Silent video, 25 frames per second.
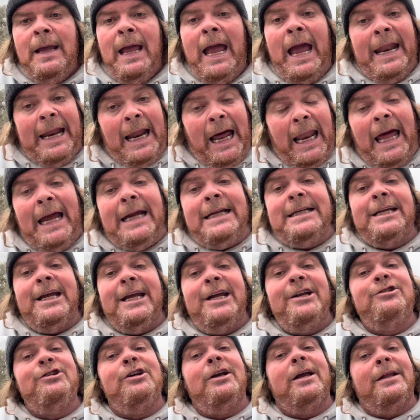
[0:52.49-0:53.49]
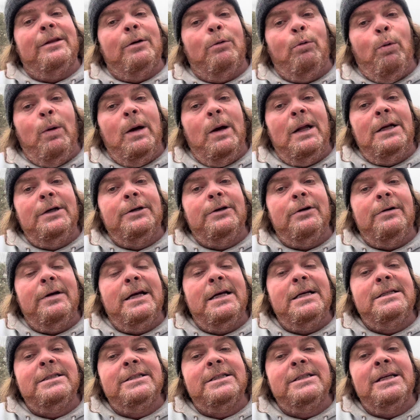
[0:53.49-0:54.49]
And I like teaching in the
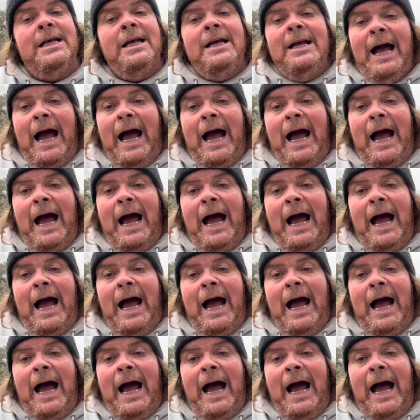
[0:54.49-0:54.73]
wilderness.